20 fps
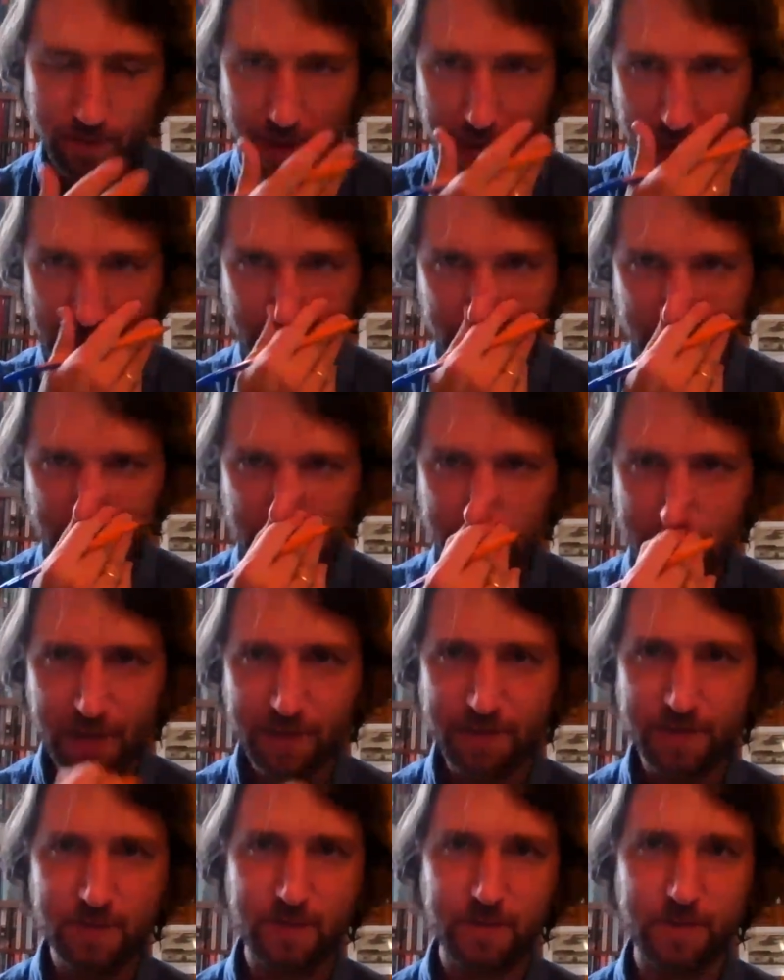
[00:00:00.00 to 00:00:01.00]
I think
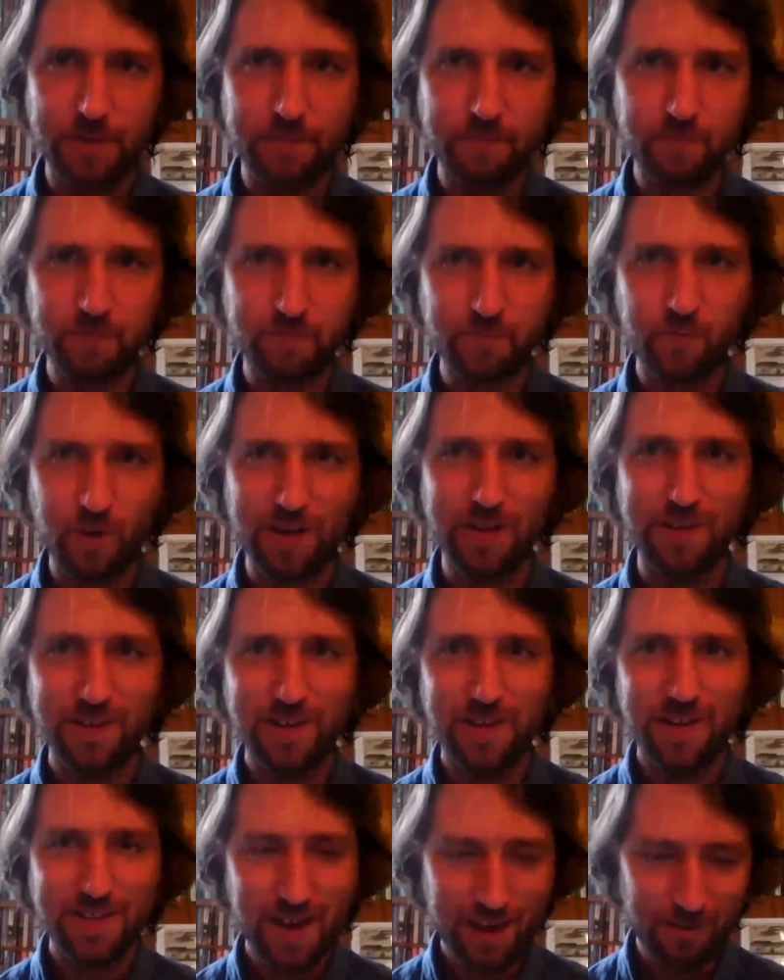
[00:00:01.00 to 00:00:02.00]
that well,
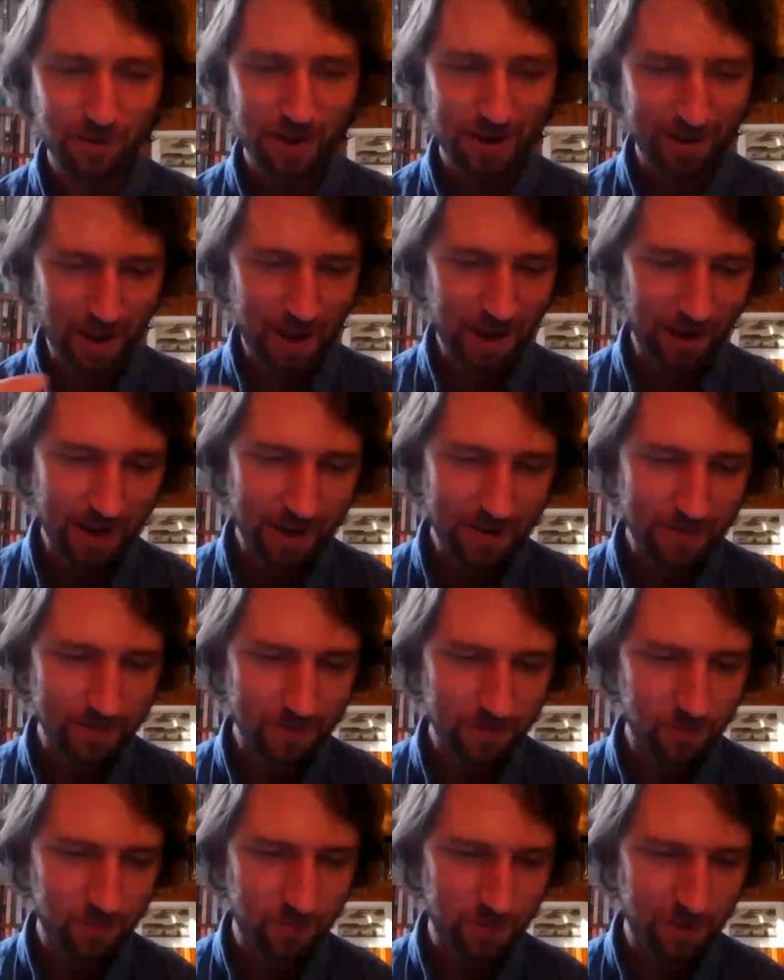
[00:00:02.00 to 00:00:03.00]
now again
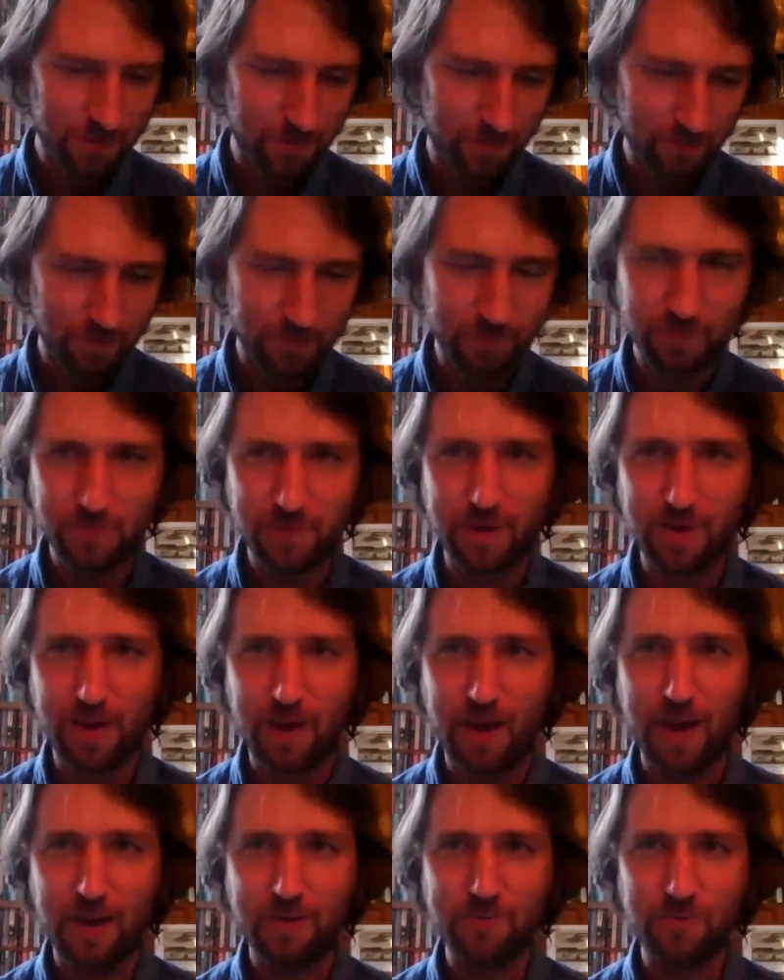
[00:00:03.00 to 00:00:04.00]

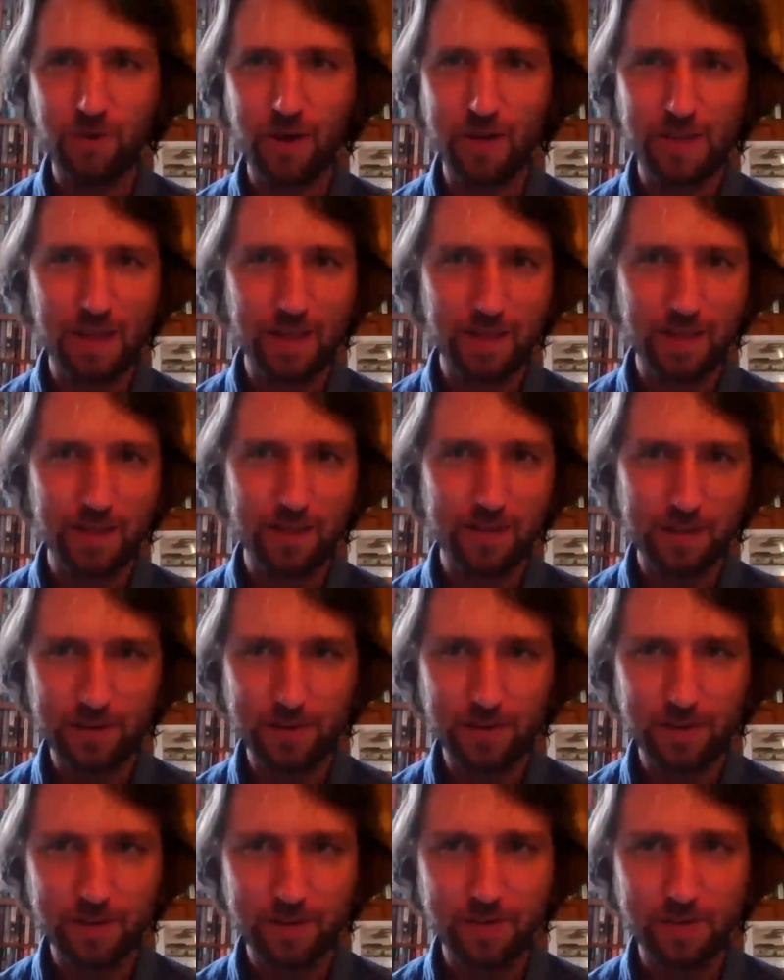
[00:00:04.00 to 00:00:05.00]
I have to
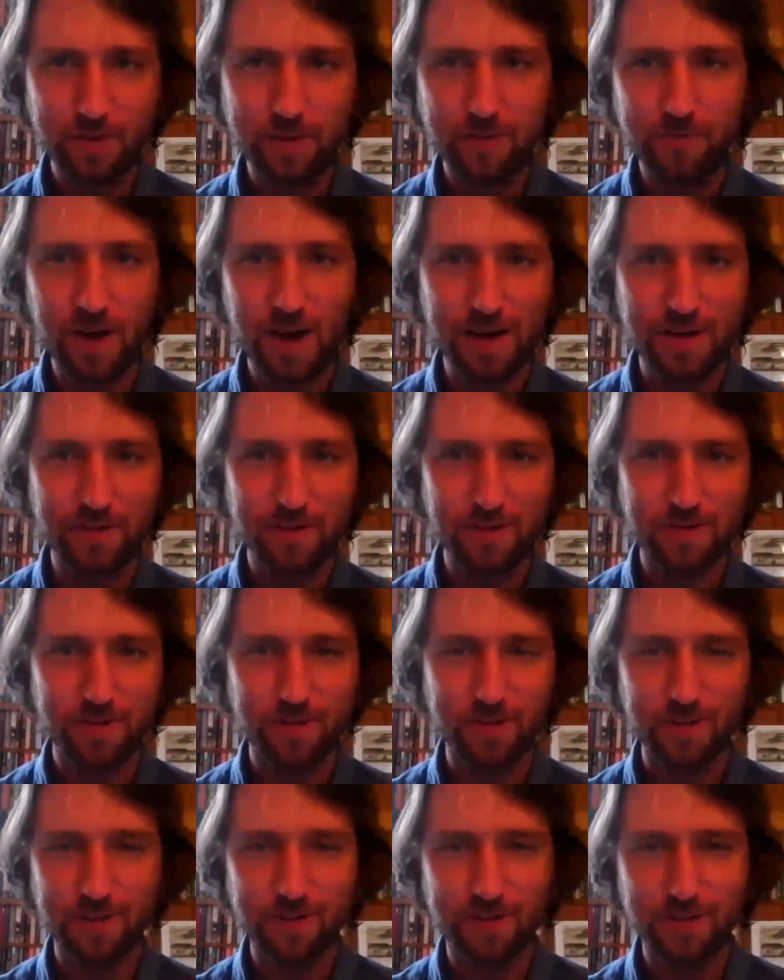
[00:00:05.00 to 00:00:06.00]
analytically divide
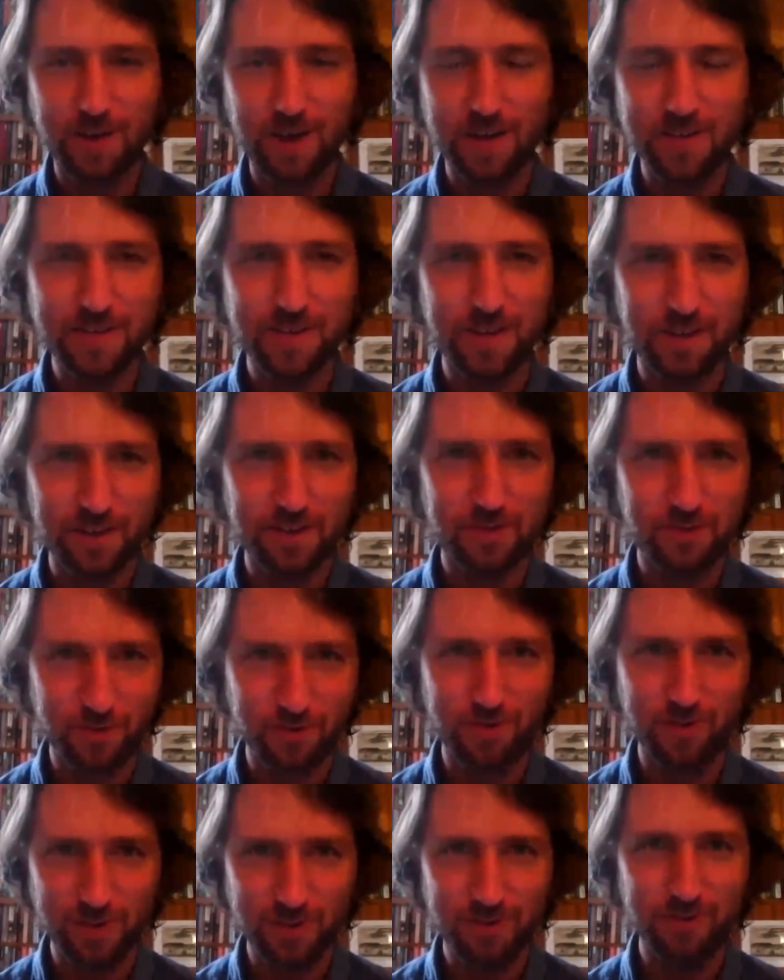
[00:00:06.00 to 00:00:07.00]
the answer
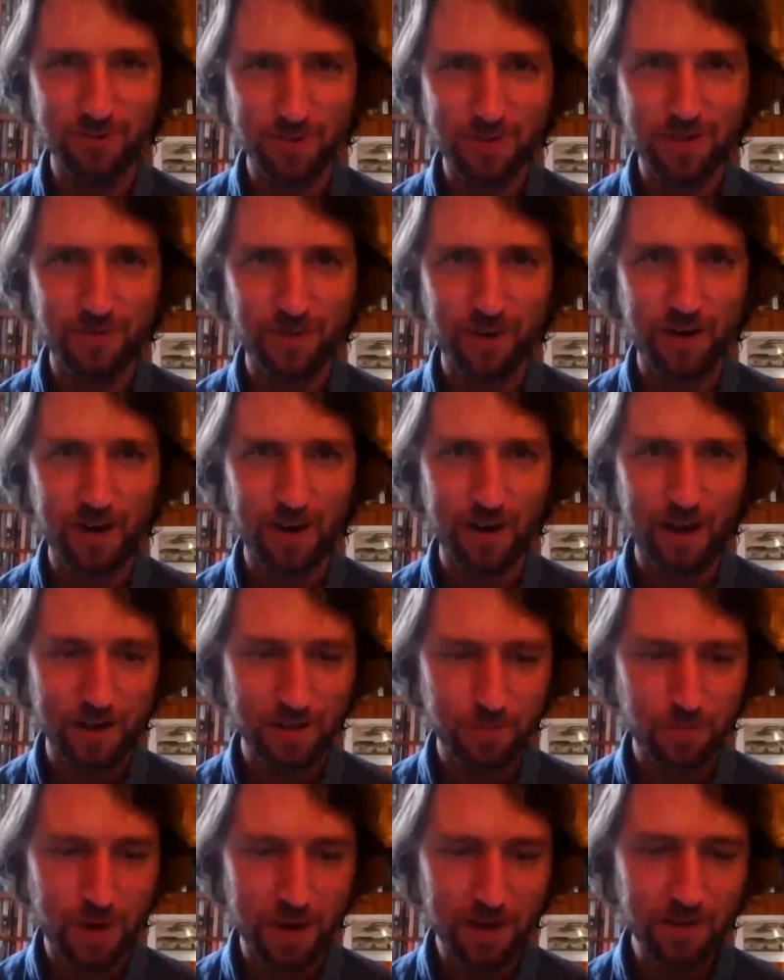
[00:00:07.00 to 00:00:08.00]
into several
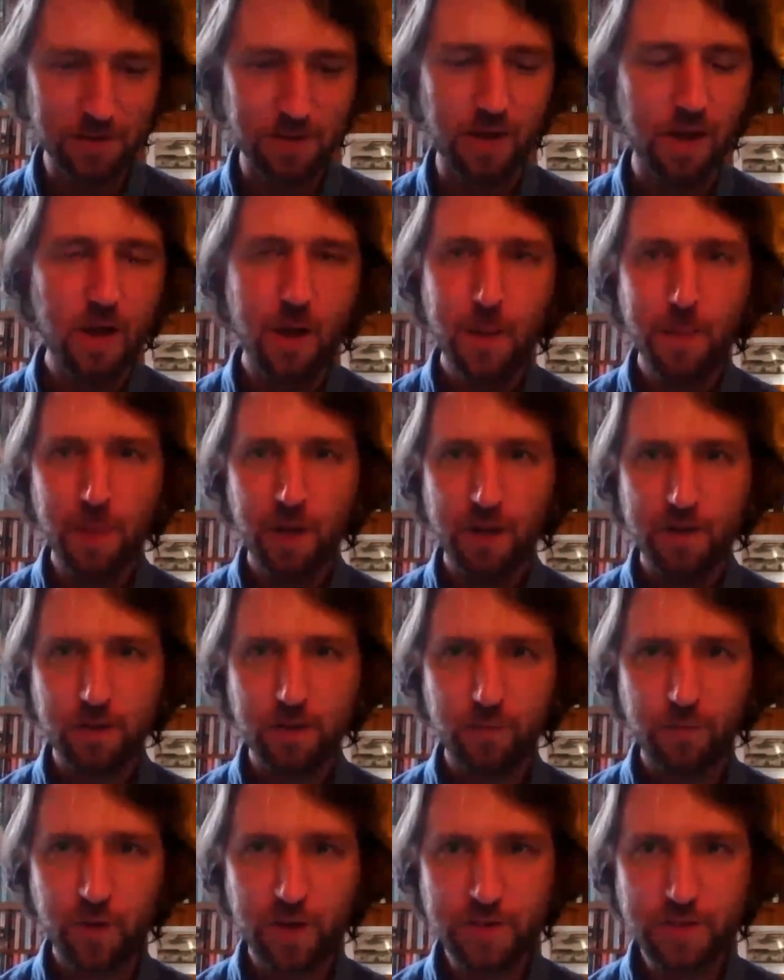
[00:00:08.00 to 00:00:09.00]
aspects. So
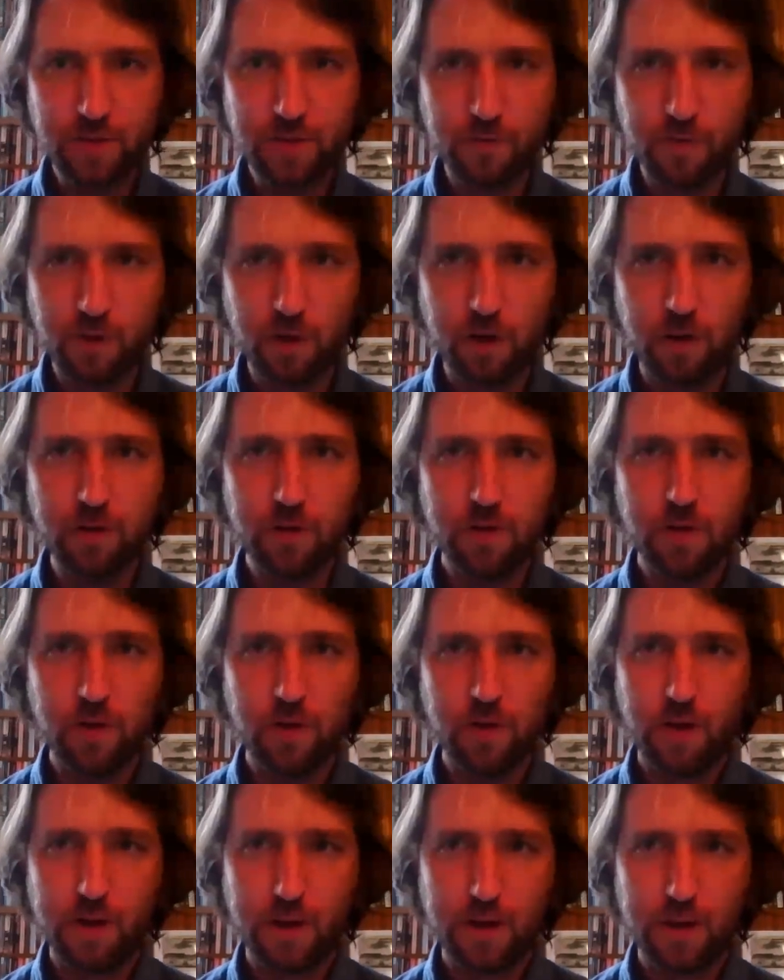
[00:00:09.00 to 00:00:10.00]
first of all,
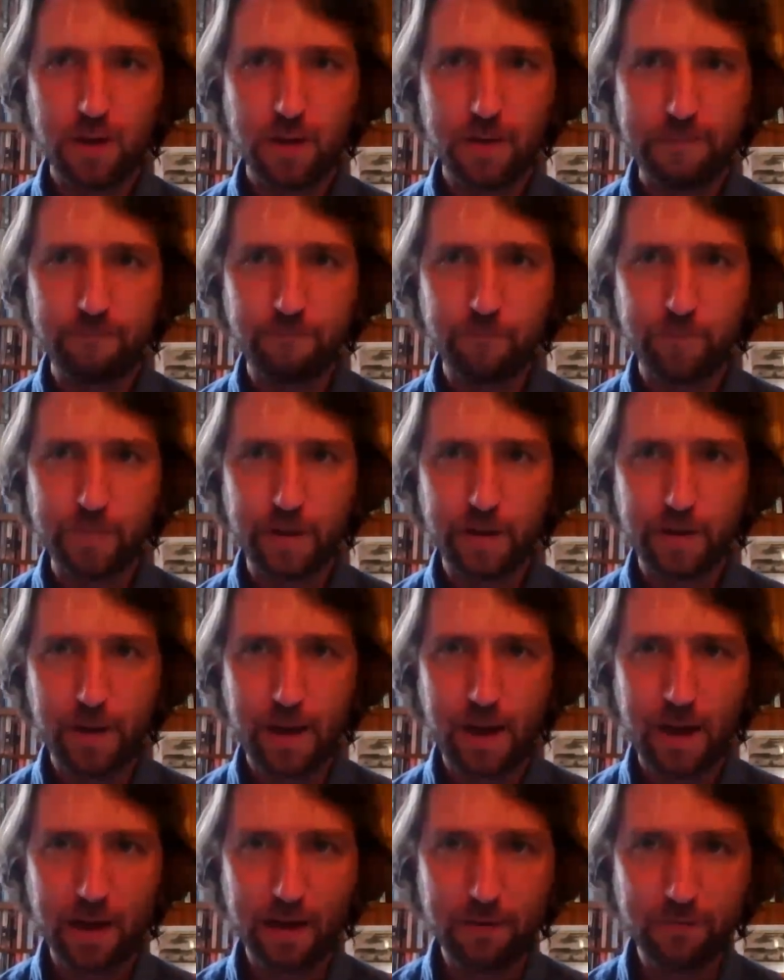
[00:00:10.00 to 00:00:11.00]

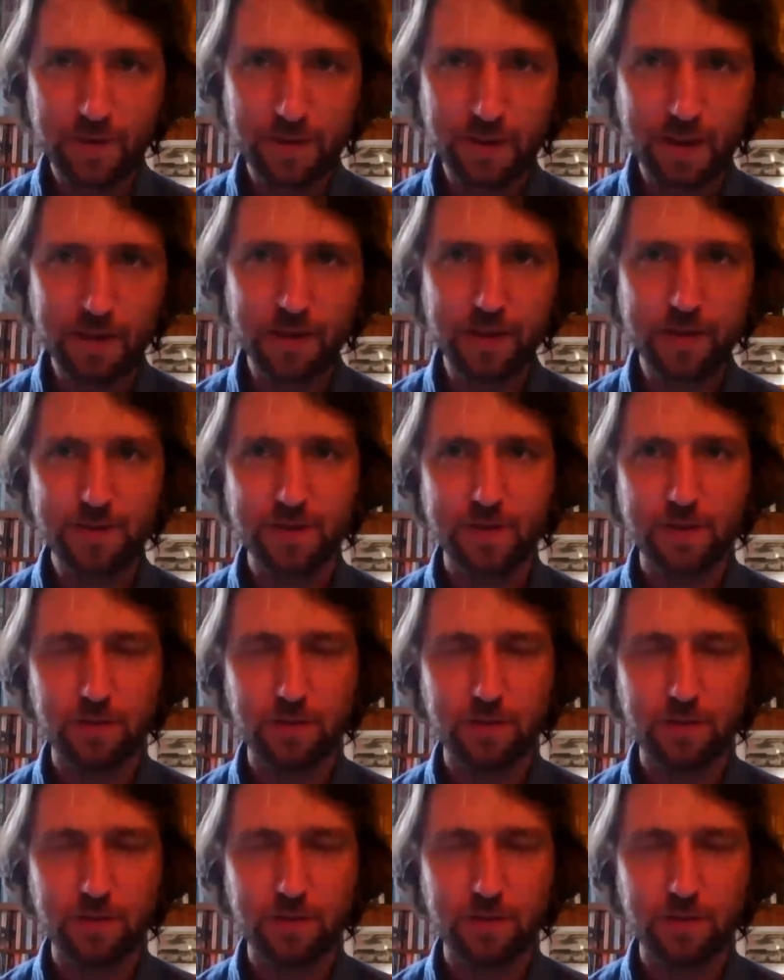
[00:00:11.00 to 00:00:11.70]
I have a tendency